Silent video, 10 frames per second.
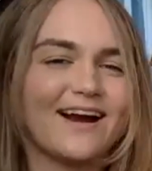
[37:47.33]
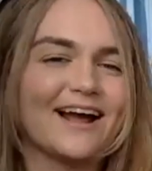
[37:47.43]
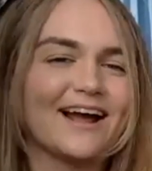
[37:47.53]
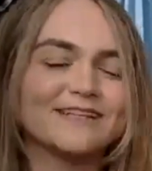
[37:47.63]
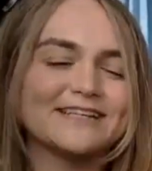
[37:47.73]

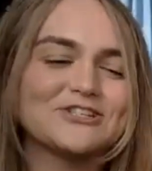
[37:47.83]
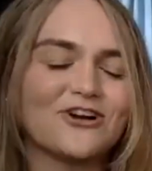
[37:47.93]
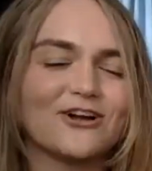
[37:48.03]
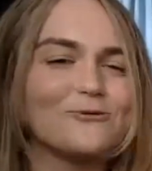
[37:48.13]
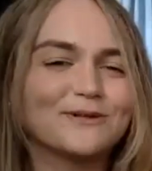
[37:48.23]
I really
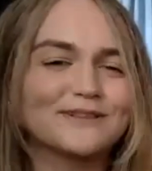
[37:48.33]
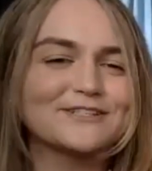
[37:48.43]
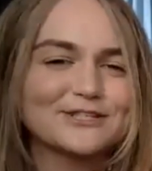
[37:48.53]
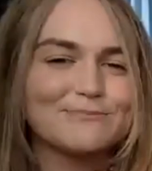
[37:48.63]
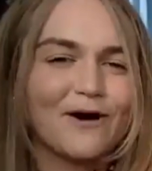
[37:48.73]
struggle with the
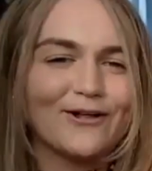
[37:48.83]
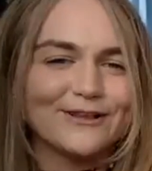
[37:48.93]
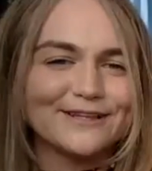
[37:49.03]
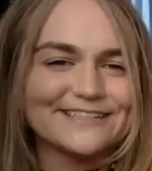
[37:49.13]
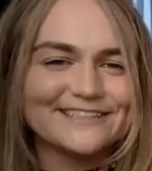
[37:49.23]

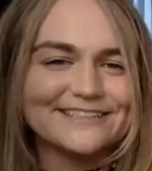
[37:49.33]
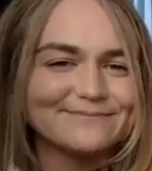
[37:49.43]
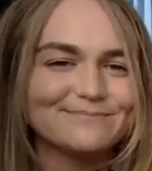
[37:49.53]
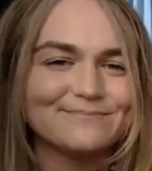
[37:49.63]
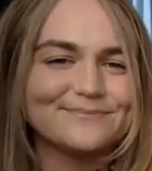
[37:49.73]
small
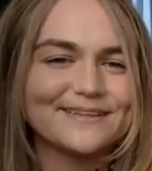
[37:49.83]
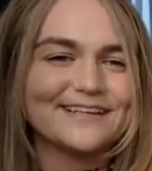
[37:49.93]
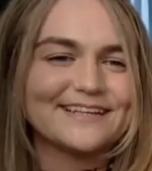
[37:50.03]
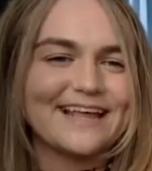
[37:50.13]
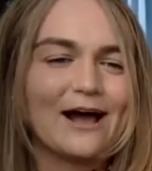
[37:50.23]
little
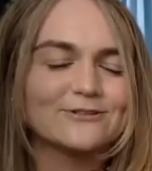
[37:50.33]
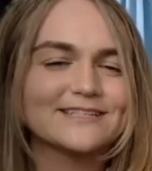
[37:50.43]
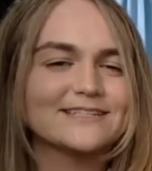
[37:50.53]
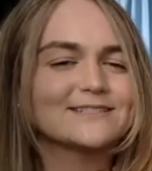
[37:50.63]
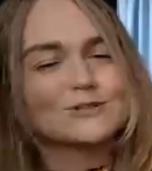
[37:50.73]
little
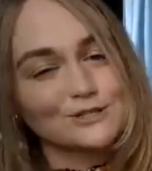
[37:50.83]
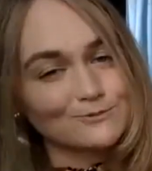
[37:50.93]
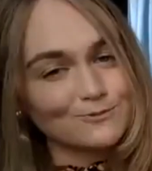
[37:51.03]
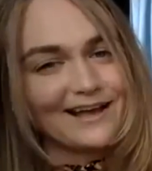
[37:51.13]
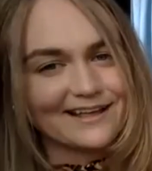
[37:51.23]
houses, which is
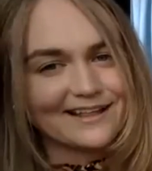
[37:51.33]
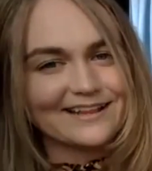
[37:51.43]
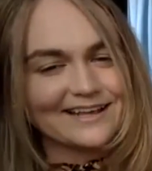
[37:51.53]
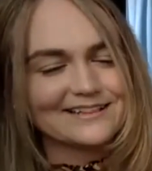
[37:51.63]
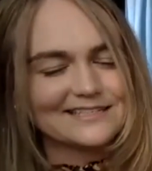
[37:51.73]
why I
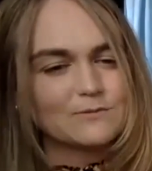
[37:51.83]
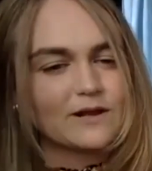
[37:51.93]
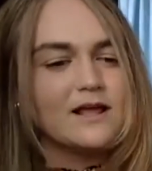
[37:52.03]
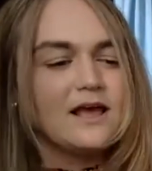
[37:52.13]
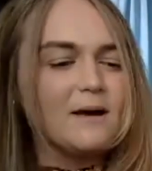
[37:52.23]
like this
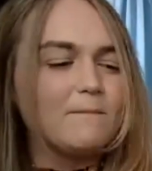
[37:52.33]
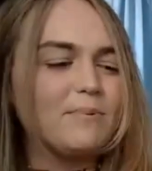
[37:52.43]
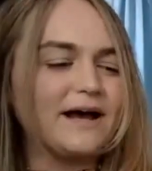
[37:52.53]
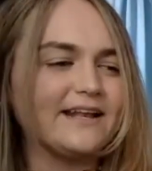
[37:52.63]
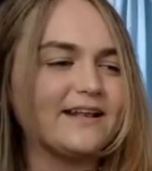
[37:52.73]
one.
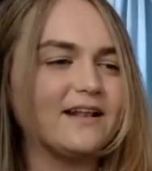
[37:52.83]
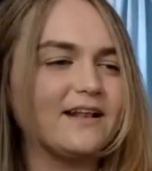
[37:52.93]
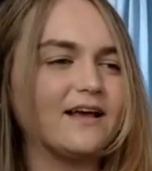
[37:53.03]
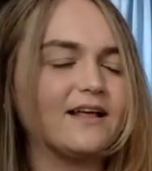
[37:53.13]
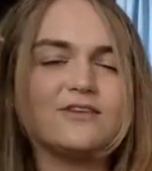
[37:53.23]
But
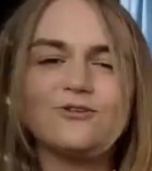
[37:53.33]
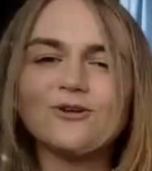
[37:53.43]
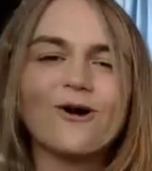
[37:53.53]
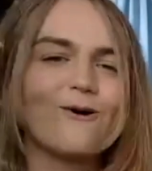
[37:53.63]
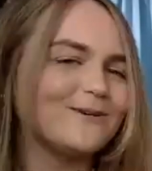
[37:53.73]
you can
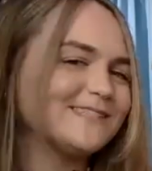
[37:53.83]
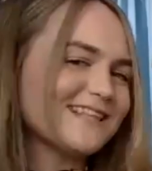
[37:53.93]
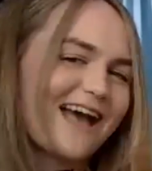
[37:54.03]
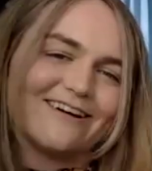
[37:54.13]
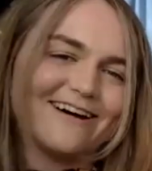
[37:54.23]
always
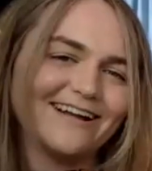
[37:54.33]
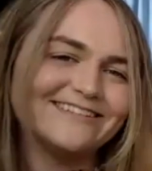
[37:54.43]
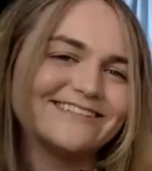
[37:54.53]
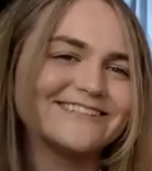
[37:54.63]
add on.